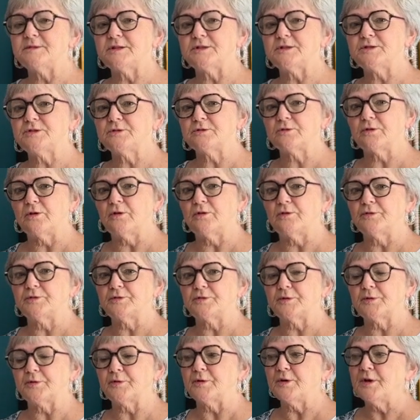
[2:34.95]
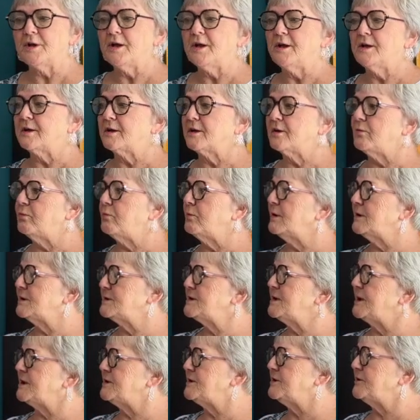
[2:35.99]
at your older quilts
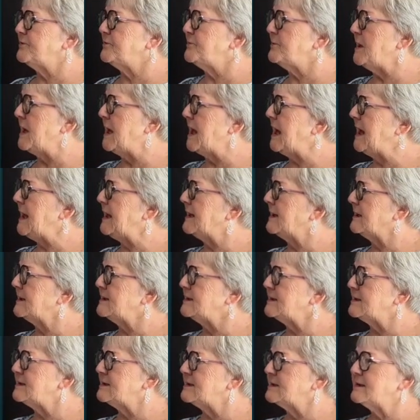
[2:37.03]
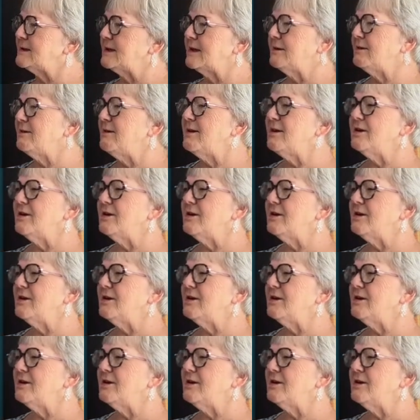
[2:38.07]
that you made and say,